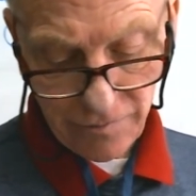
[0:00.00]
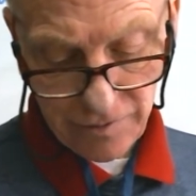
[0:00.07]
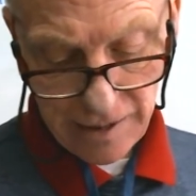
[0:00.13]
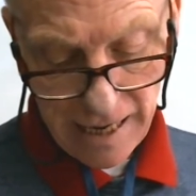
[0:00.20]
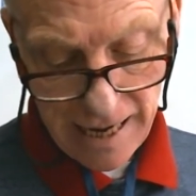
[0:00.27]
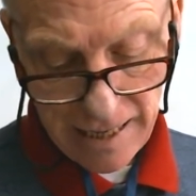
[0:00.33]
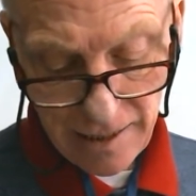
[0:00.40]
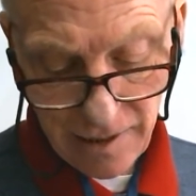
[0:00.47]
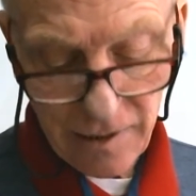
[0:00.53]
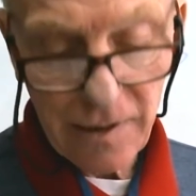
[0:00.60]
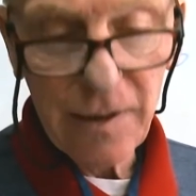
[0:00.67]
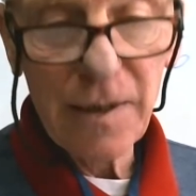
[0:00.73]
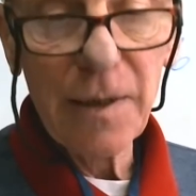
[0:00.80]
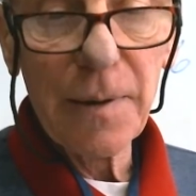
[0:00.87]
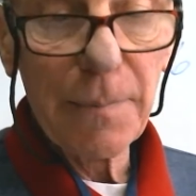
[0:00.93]
data
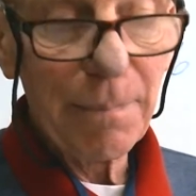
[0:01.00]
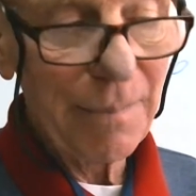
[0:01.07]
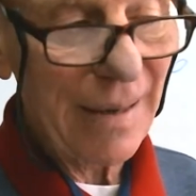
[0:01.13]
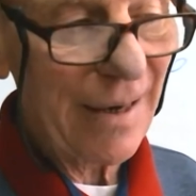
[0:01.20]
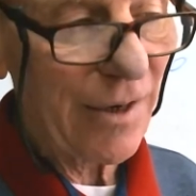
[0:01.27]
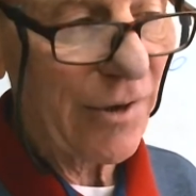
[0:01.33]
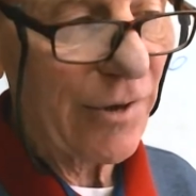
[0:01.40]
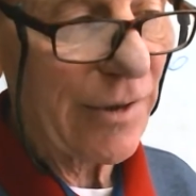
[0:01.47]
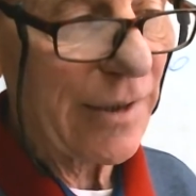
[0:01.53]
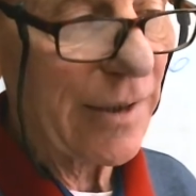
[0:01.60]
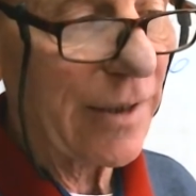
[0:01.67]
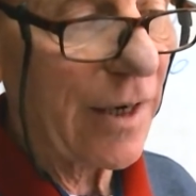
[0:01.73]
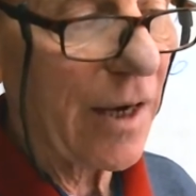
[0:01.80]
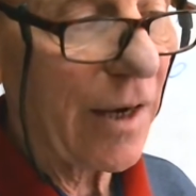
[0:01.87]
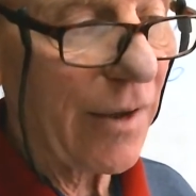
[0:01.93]
better
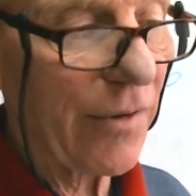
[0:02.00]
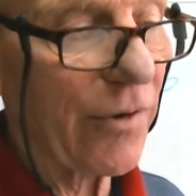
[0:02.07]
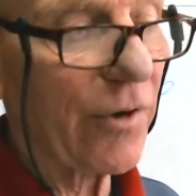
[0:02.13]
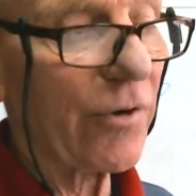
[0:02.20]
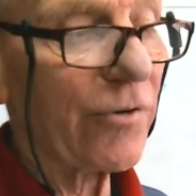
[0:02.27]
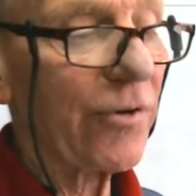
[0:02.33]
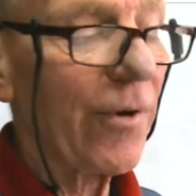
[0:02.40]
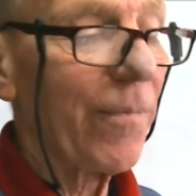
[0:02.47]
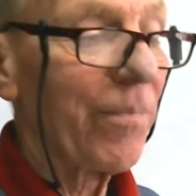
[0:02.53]
than others.